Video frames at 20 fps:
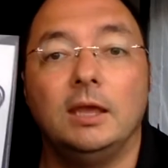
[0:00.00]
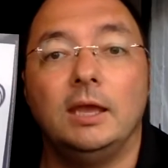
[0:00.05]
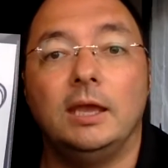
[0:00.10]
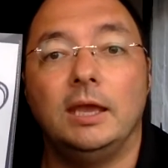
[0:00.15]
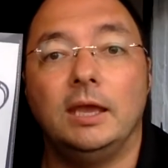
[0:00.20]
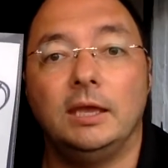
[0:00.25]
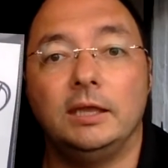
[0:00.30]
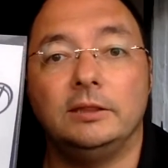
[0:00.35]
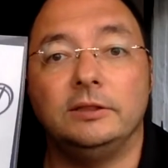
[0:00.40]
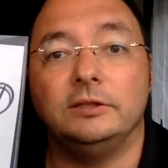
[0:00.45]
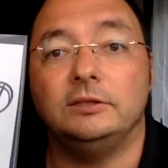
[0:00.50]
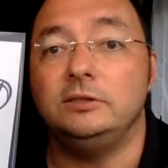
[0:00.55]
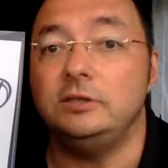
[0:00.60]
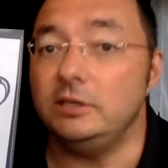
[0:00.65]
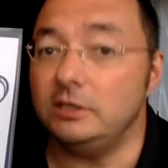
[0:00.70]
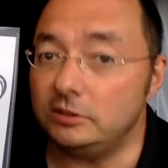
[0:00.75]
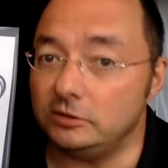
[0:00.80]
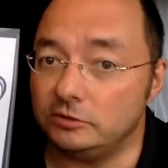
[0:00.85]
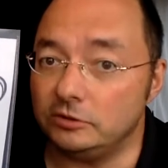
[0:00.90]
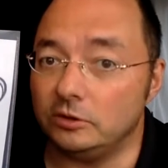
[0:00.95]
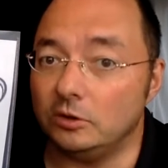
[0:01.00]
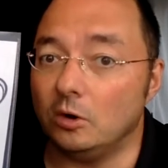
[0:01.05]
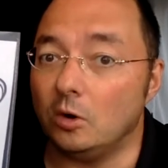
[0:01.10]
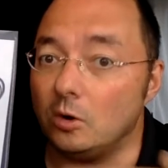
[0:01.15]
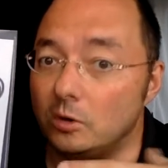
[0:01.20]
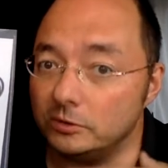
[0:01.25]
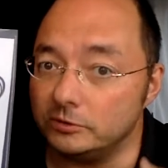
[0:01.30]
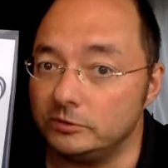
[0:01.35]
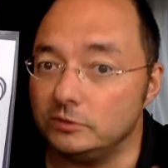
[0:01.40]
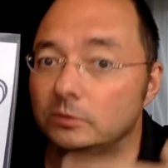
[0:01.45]
And the teacher
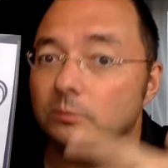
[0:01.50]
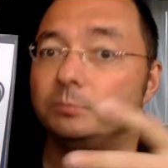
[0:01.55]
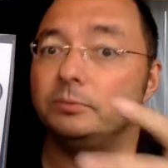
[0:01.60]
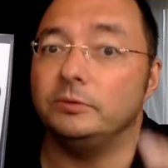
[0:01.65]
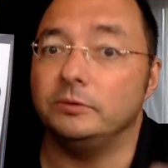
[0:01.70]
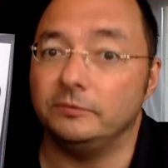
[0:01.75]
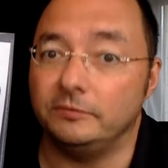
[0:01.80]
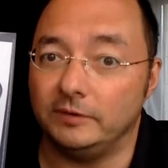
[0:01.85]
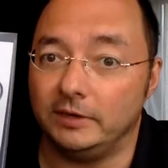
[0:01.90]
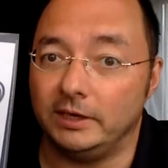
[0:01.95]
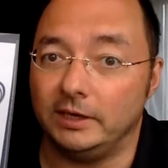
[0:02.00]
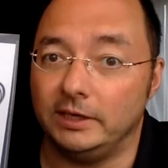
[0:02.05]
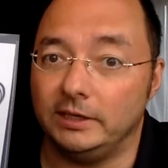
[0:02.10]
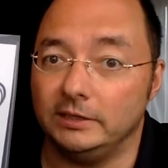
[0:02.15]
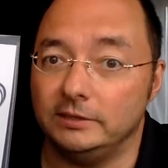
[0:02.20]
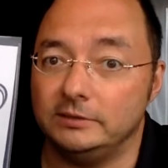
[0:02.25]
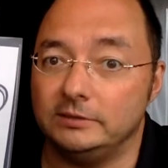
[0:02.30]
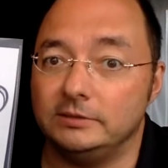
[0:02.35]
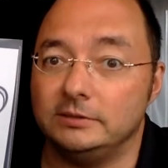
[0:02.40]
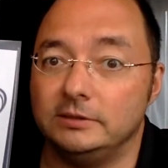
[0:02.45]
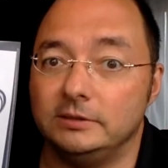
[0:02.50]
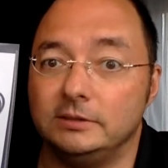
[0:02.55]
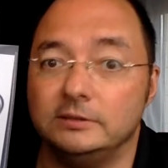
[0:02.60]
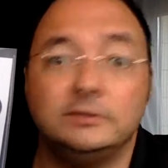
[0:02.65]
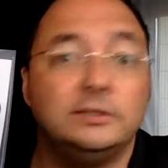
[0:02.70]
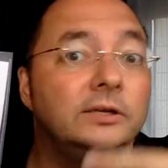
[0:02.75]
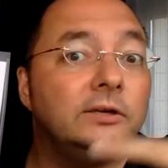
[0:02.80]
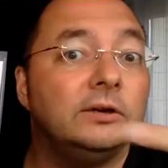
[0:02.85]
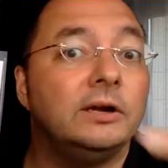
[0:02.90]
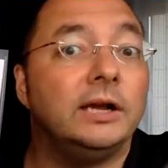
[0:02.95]
also provides
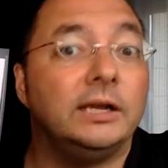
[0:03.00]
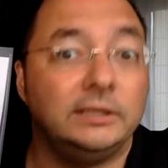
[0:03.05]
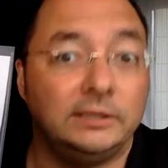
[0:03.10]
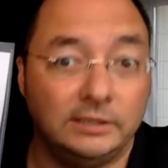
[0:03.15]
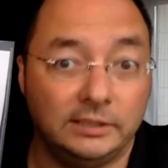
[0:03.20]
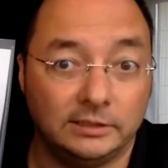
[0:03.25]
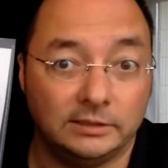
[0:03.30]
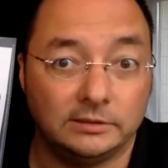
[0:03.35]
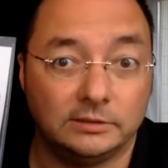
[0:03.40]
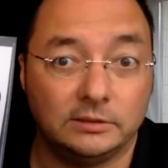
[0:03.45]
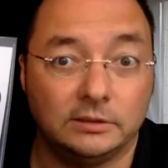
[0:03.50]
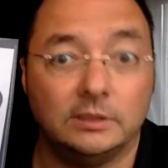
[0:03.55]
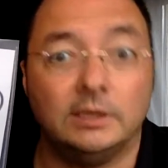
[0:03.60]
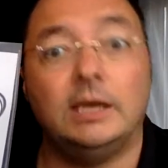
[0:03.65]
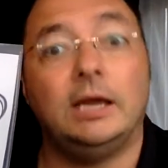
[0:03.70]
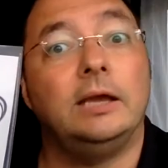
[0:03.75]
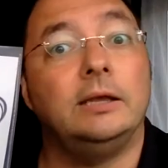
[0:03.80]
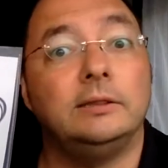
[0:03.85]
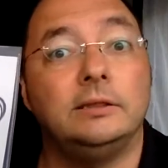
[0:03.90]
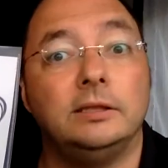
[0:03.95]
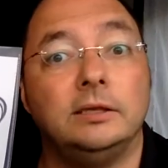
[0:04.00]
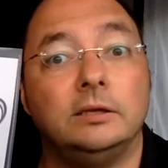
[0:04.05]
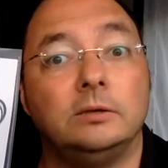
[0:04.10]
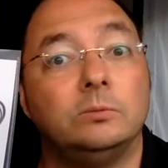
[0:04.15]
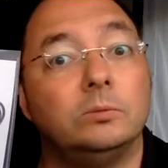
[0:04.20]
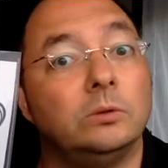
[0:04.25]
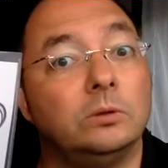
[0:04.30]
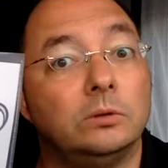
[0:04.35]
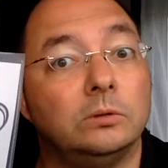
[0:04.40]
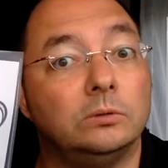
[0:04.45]
their ideas. I think,
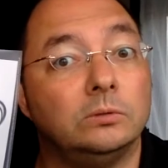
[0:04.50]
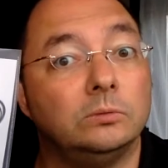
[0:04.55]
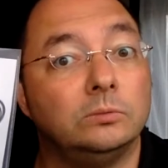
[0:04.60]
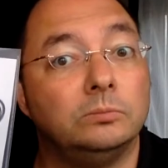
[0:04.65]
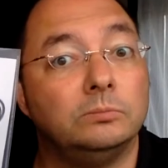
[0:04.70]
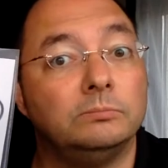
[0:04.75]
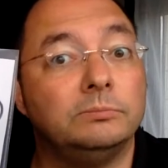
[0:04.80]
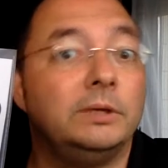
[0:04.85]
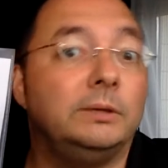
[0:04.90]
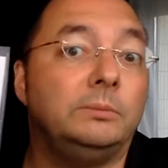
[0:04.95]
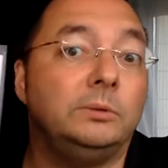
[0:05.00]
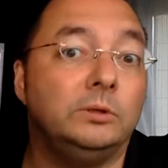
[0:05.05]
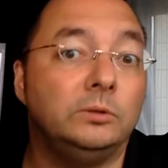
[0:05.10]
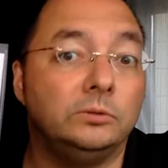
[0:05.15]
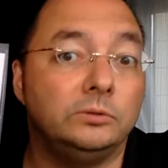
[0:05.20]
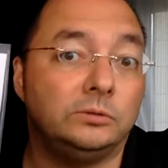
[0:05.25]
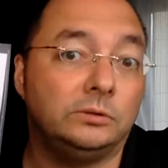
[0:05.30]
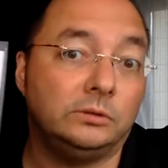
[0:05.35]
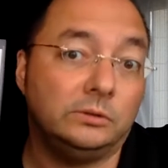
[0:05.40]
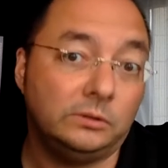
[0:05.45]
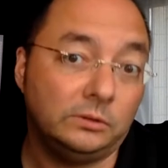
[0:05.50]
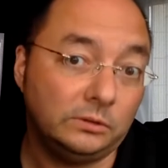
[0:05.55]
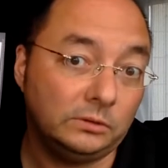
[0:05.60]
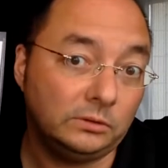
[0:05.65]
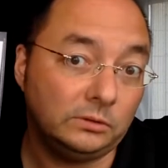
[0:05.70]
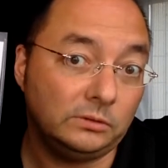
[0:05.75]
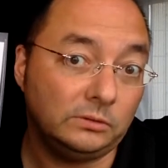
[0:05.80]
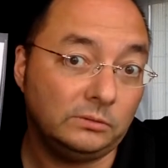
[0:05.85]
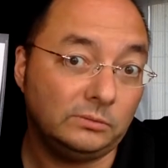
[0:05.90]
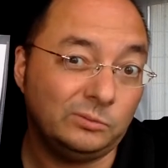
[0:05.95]
well, maybe you should
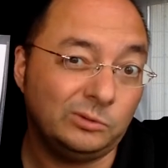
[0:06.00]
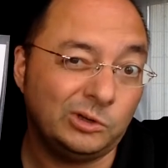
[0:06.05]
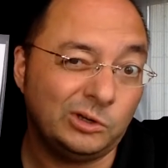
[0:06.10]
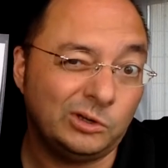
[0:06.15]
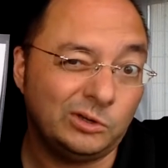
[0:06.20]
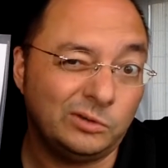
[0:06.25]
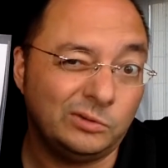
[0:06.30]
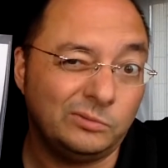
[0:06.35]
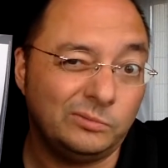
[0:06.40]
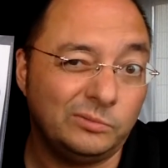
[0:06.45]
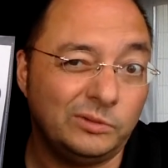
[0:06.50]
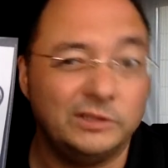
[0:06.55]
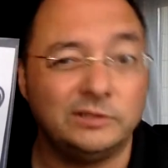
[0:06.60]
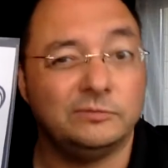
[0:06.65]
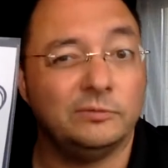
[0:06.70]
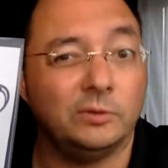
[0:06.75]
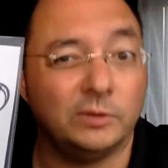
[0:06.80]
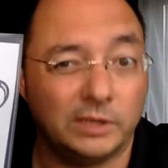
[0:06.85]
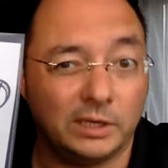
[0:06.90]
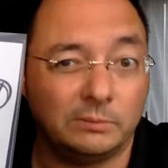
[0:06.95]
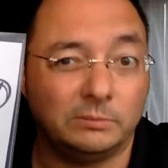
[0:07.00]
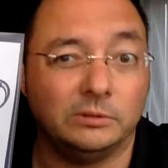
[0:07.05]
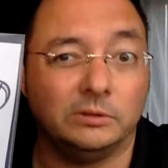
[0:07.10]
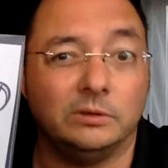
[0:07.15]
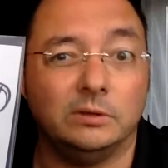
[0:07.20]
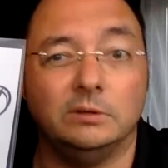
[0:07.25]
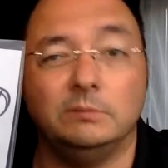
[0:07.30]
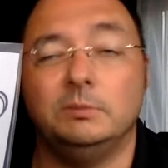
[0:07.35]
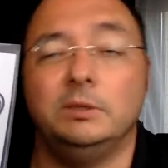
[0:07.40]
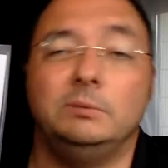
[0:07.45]
learn this
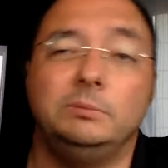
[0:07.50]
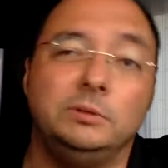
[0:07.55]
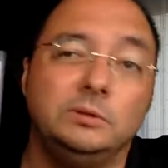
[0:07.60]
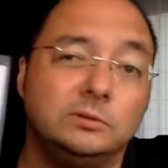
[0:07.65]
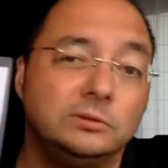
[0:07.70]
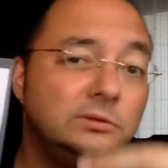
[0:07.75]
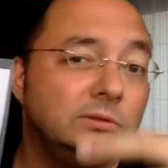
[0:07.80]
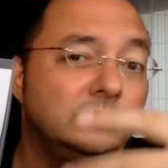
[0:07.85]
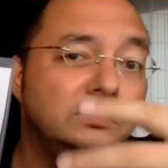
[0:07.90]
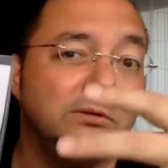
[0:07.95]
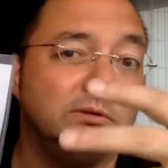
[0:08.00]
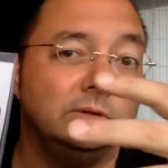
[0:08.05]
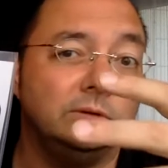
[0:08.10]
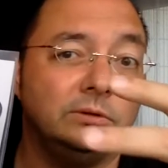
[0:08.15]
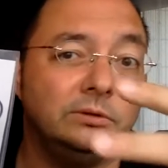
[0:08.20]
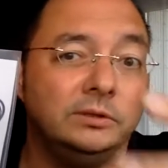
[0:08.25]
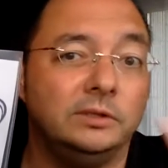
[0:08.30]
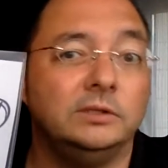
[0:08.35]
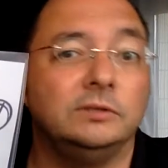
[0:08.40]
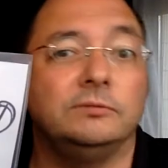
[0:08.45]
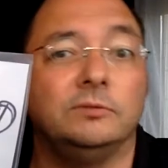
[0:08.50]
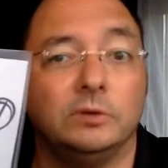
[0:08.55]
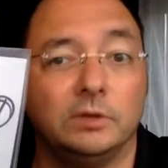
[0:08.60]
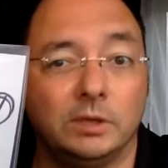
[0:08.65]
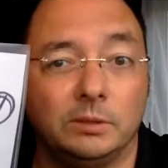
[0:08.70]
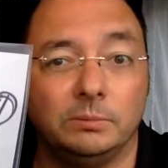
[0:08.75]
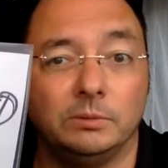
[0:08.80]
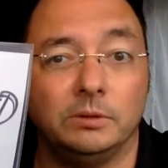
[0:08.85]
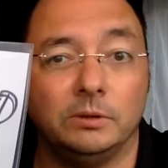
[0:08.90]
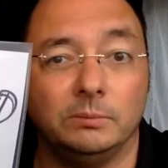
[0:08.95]
vocabulary. Maybe you should learn these
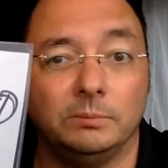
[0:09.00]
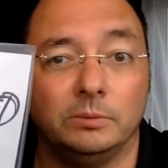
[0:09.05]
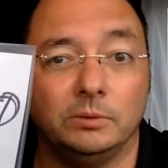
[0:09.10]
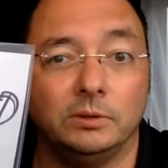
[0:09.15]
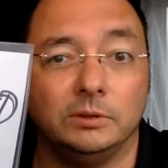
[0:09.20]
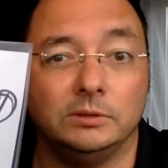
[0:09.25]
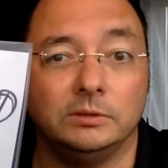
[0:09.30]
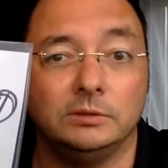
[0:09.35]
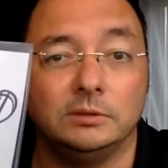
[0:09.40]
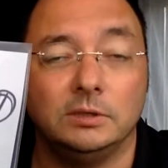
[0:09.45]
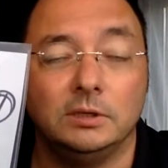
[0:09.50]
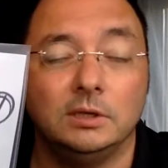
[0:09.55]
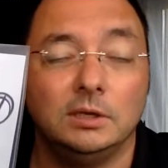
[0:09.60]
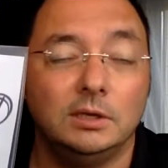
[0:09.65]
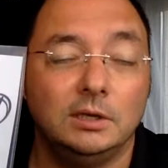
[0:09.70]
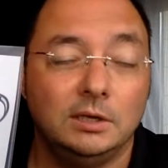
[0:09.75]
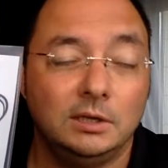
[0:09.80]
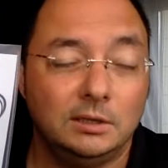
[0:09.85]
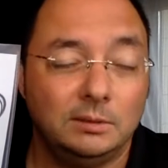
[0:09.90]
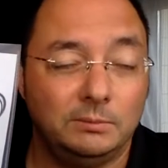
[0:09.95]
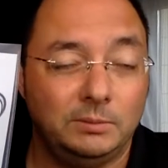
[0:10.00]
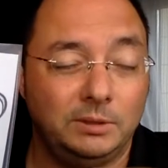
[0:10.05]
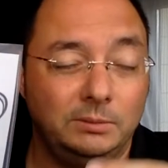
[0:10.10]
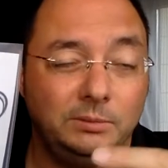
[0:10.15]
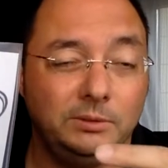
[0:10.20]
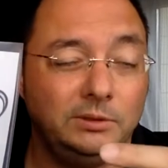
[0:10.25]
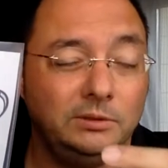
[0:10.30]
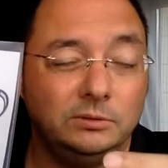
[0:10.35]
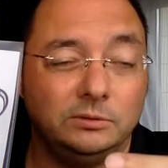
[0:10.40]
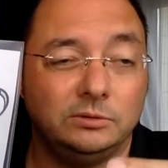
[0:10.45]
vocabulary points.
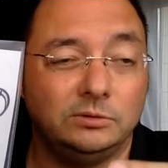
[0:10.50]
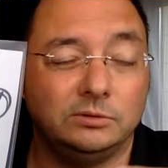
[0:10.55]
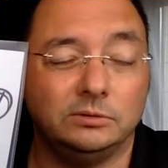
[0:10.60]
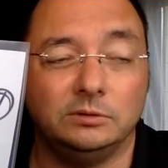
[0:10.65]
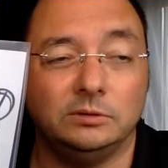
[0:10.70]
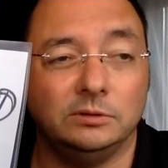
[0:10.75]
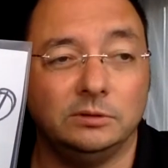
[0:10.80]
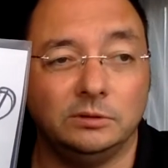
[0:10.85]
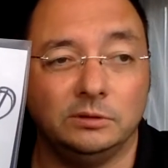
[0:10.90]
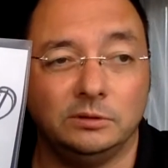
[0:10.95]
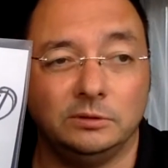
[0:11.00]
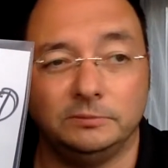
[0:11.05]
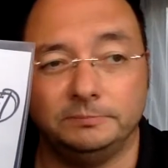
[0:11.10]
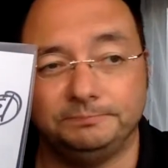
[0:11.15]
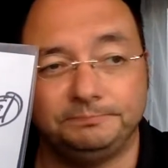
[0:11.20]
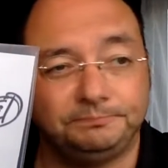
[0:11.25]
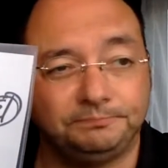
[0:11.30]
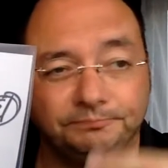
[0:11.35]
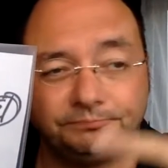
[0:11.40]
Maybe you should learn